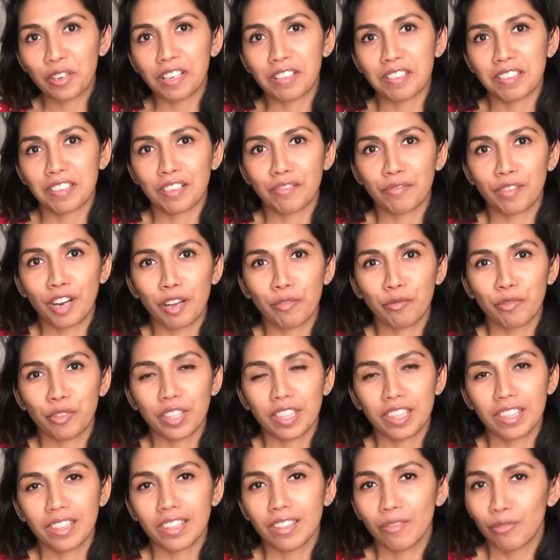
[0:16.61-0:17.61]
can survive
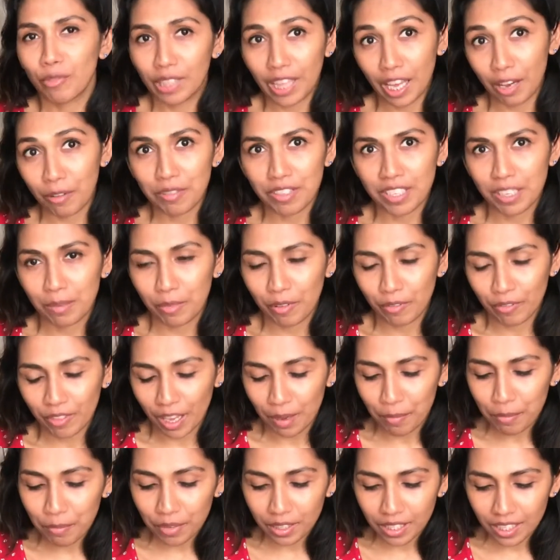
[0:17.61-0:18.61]
without some of
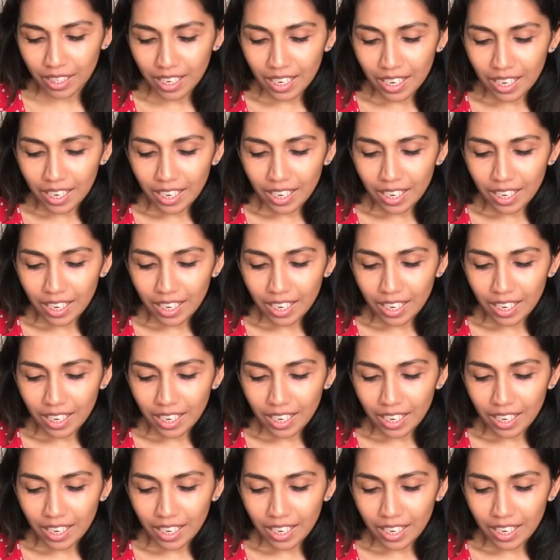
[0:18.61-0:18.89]
them, but